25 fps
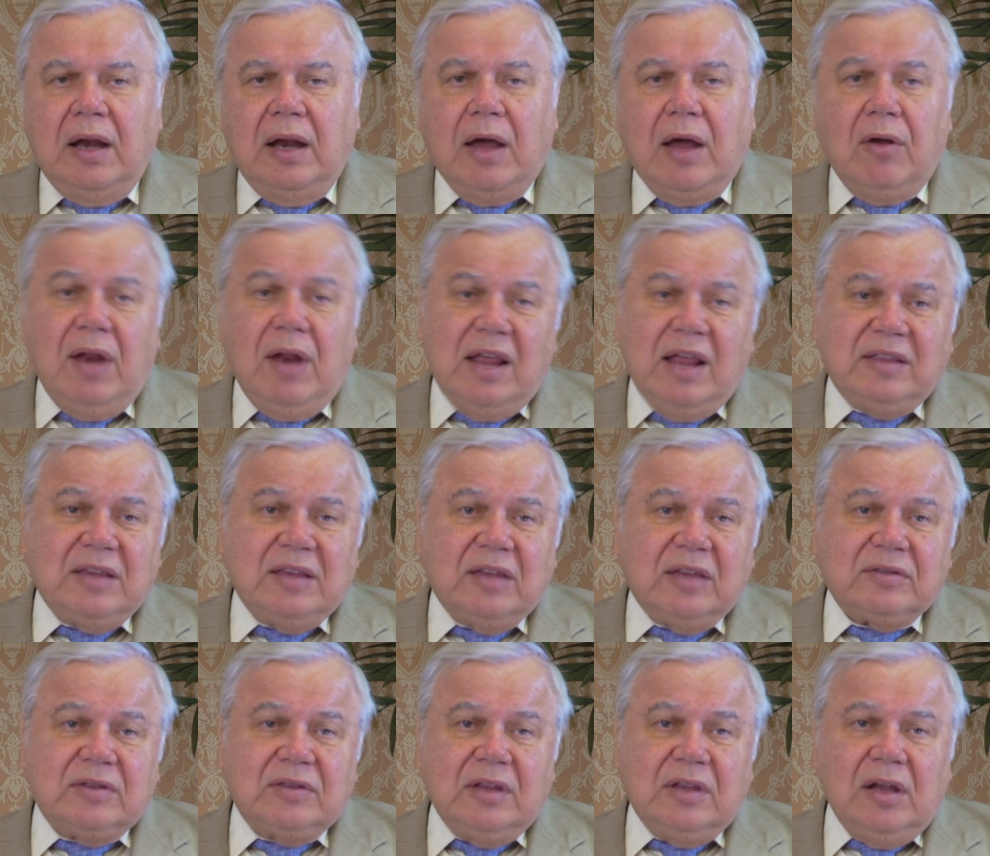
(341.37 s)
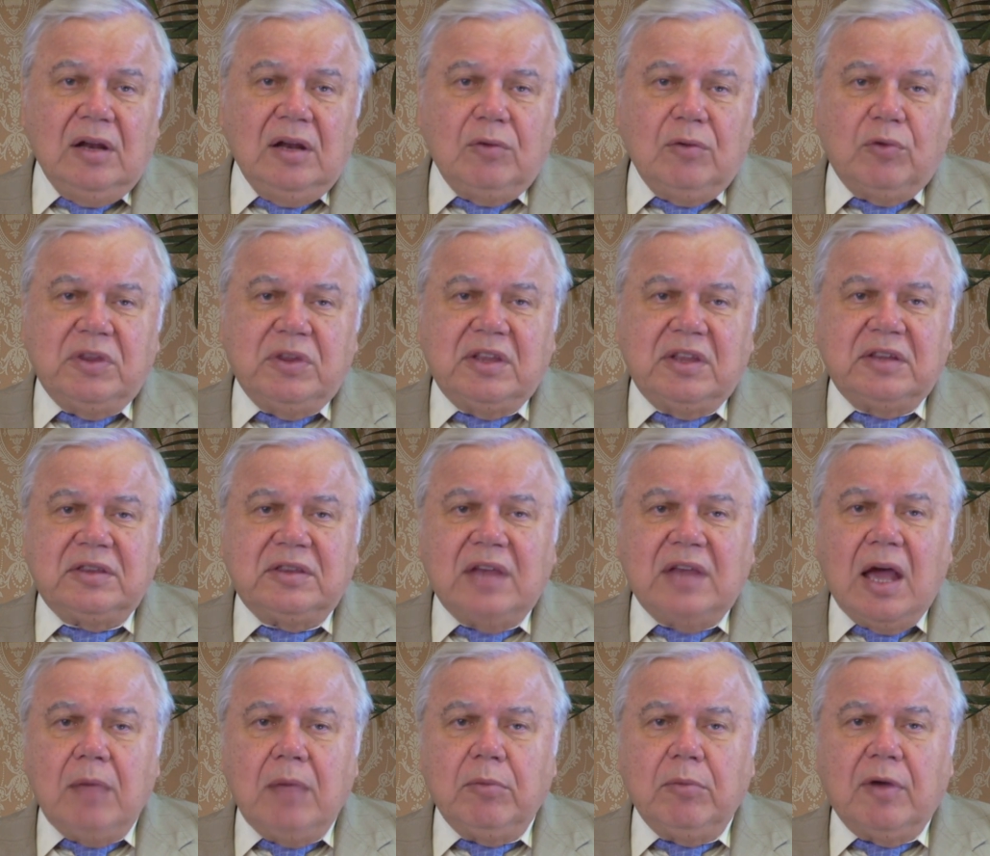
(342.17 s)
let us deal with the
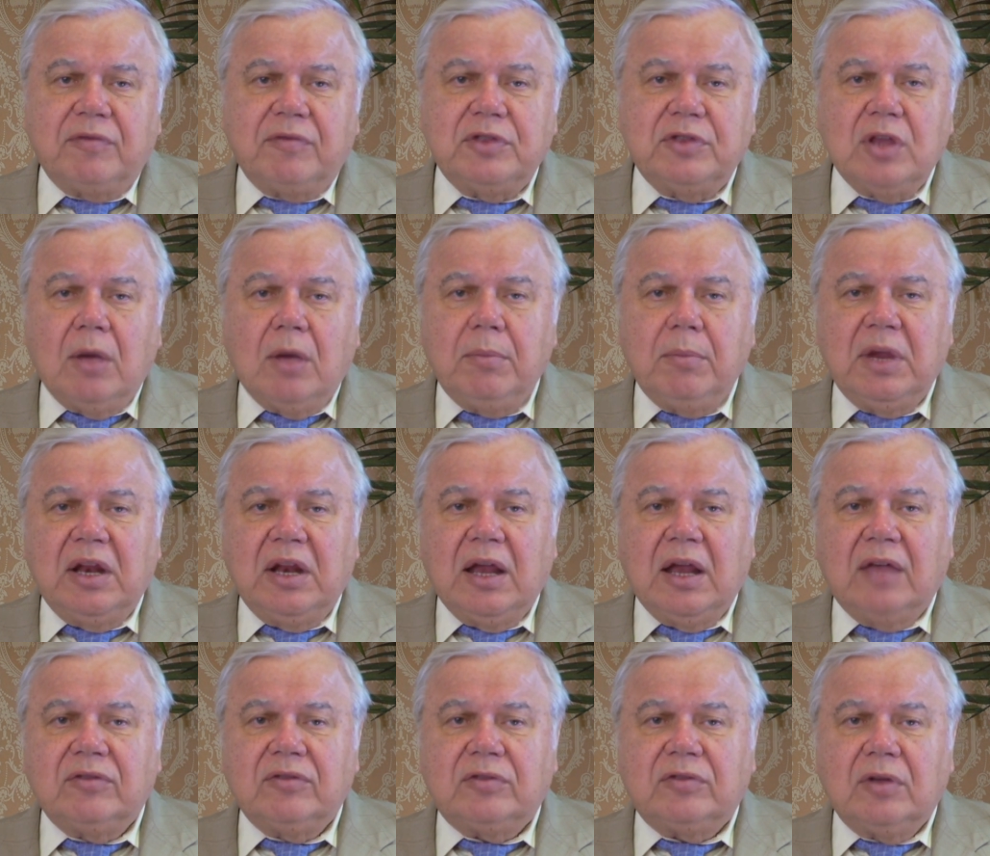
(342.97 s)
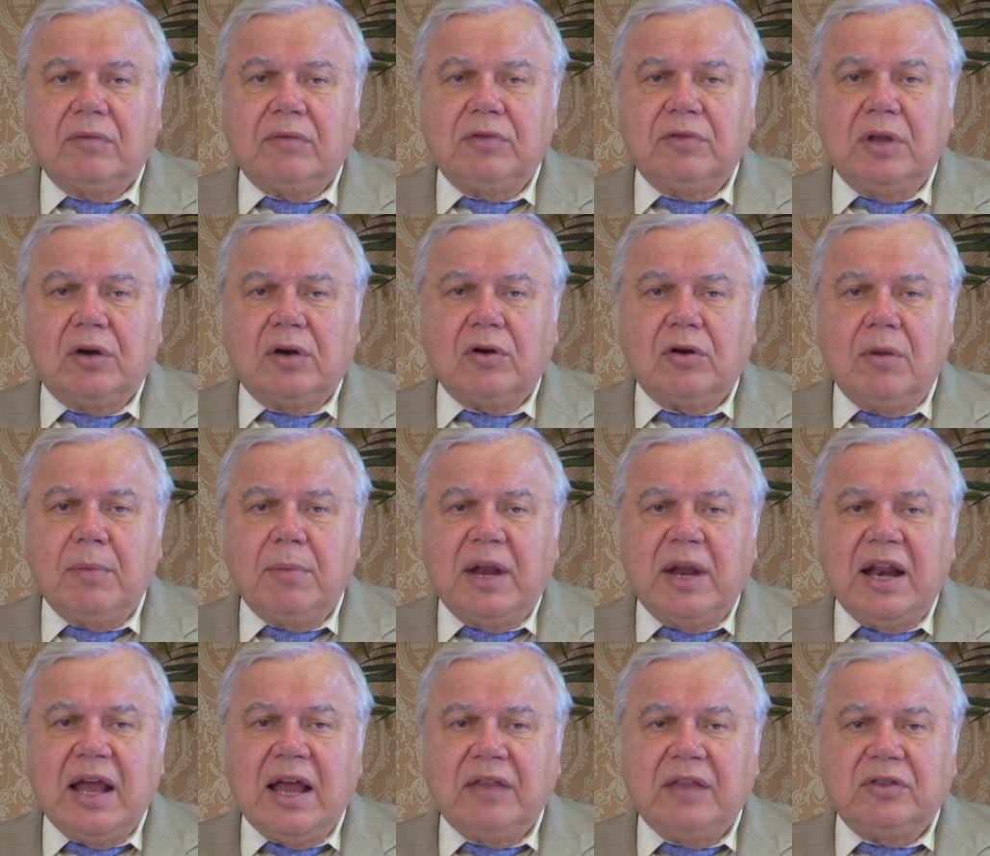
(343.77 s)
time of dominance of the
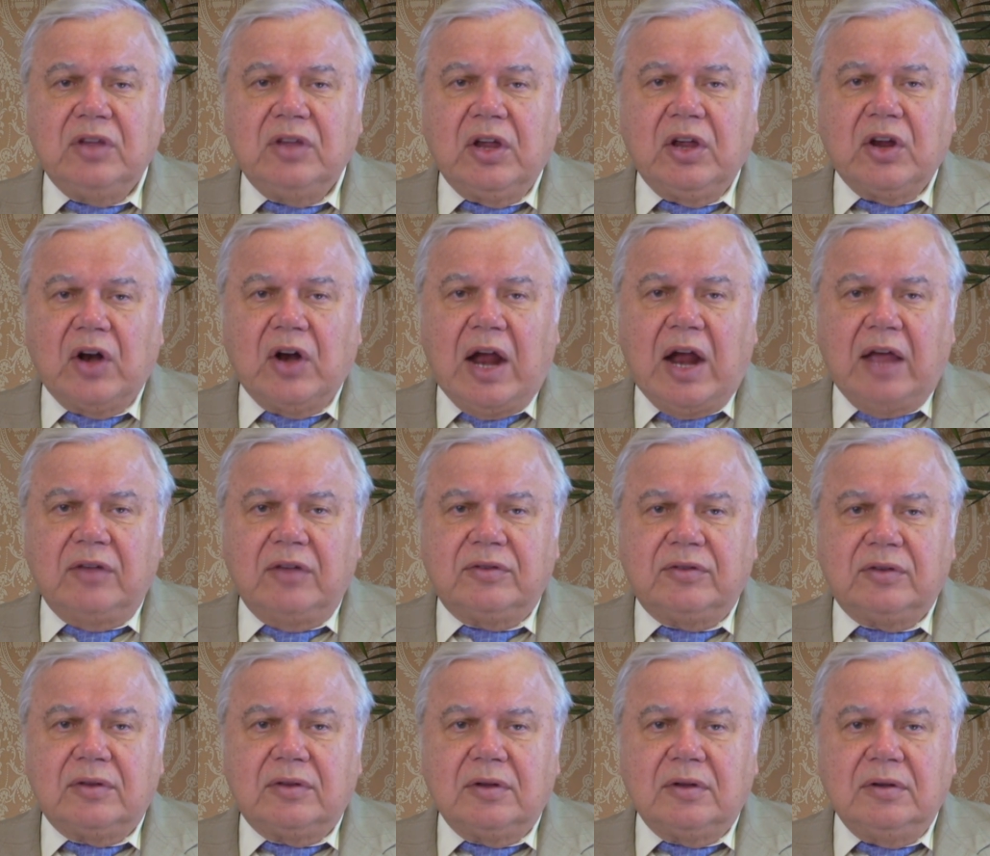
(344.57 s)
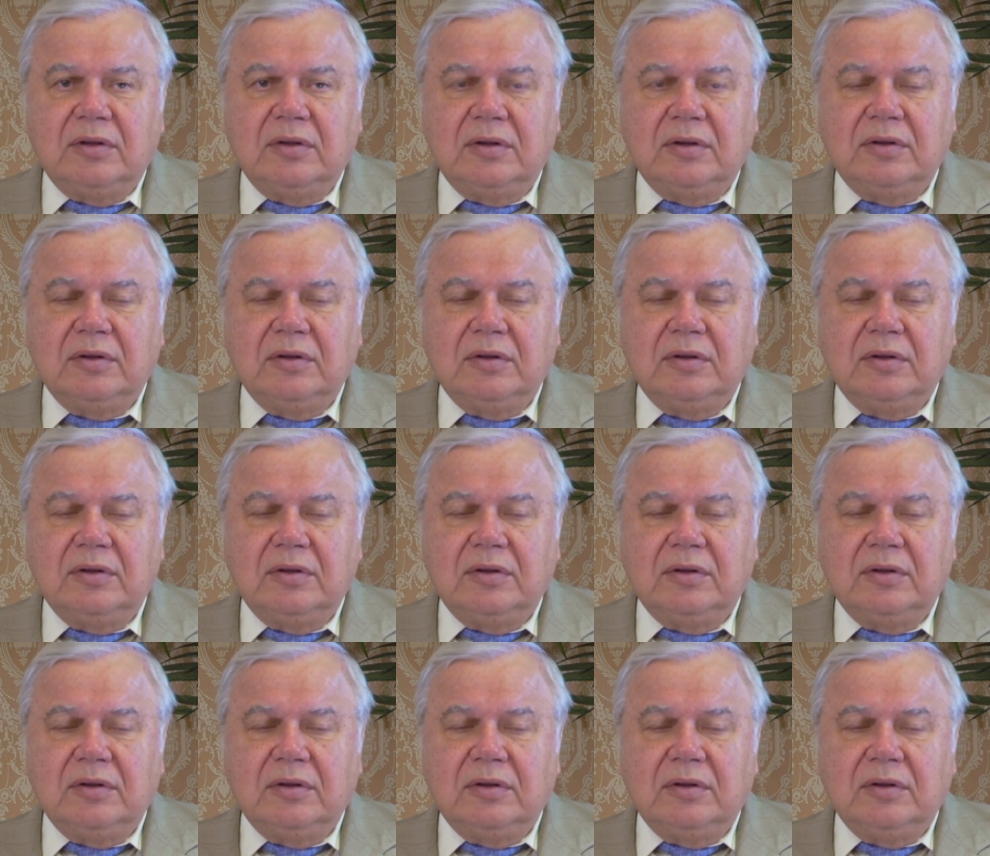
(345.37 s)
Roman Antichrist.